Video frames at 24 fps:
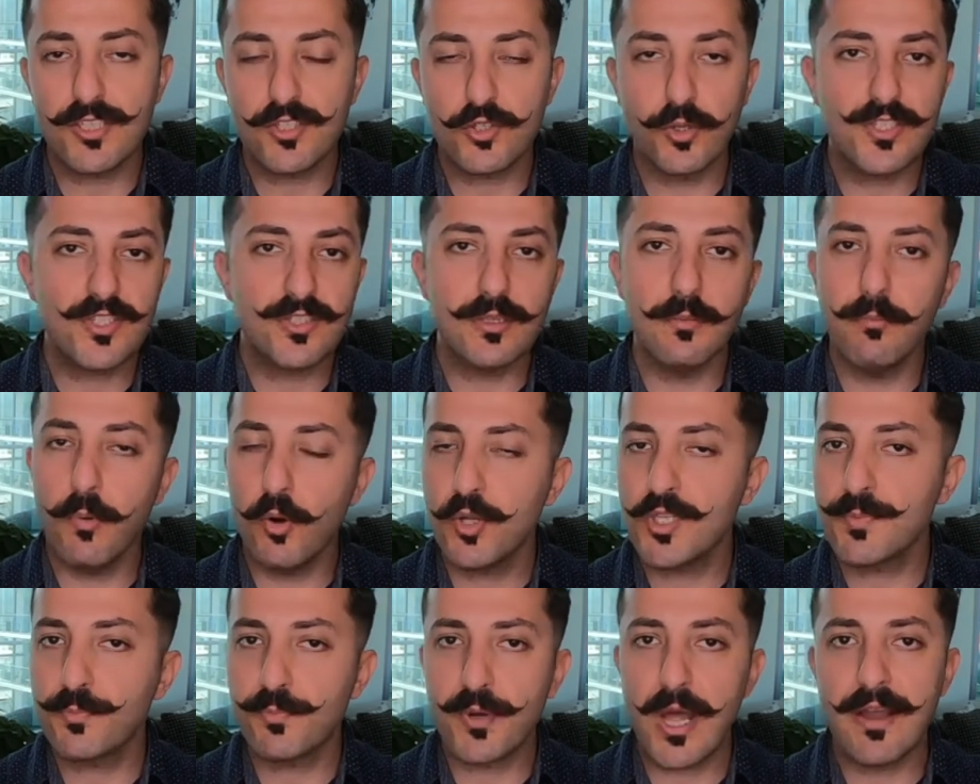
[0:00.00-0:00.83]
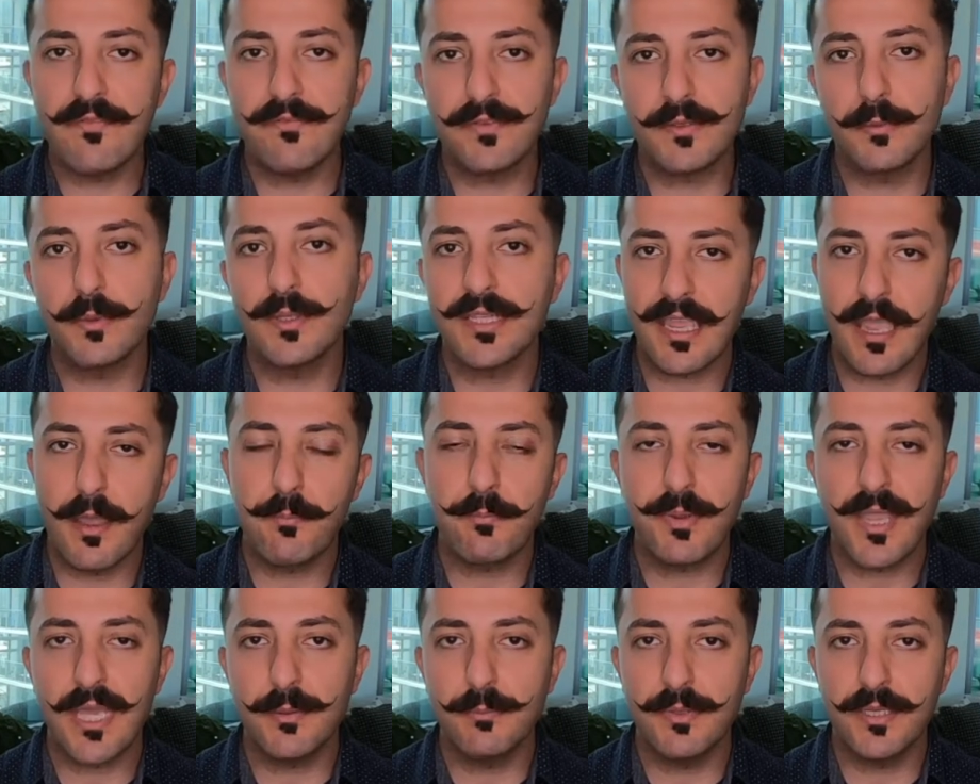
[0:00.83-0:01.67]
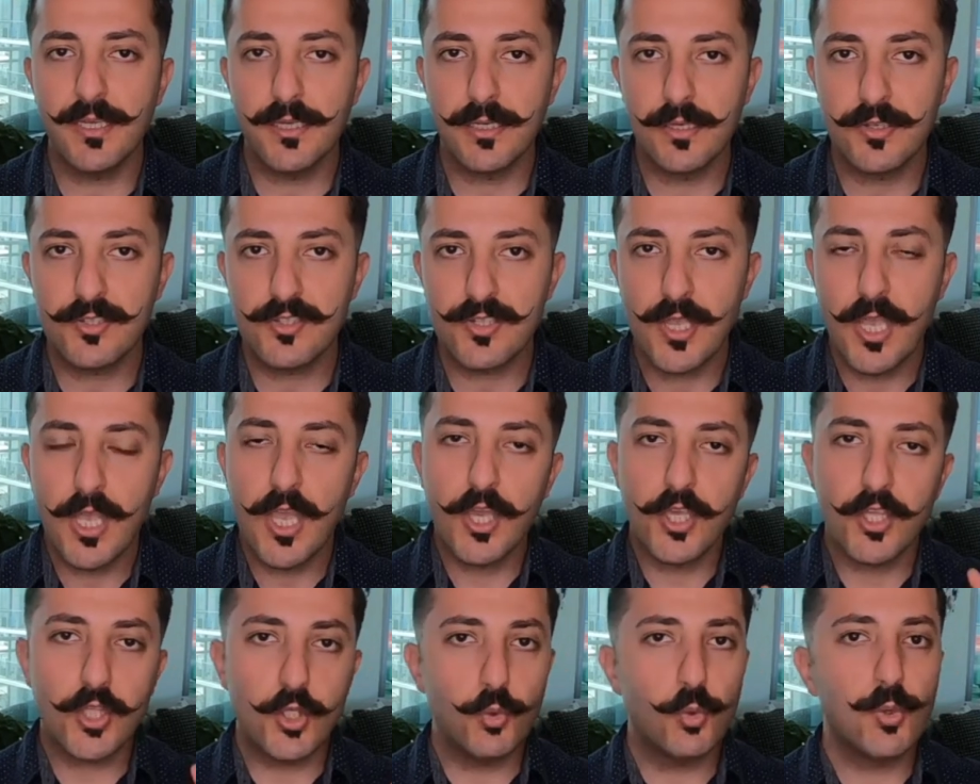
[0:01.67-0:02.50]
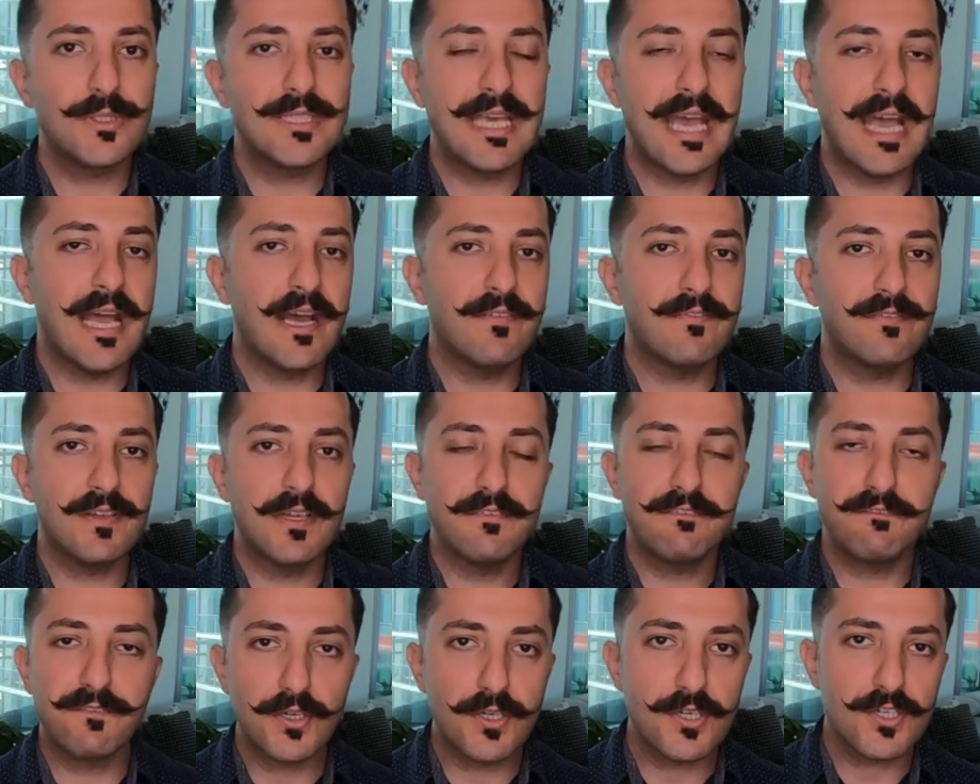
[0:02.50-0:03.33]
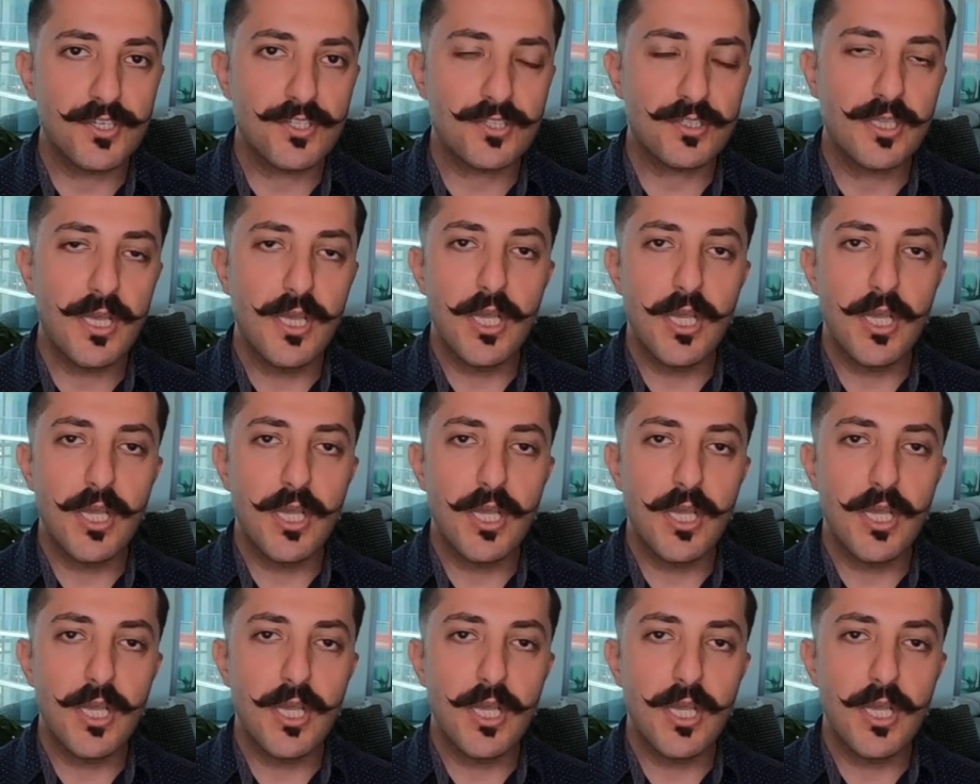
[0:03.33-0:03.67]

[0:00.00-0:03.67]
So it's the most profitable campaign, because you would have first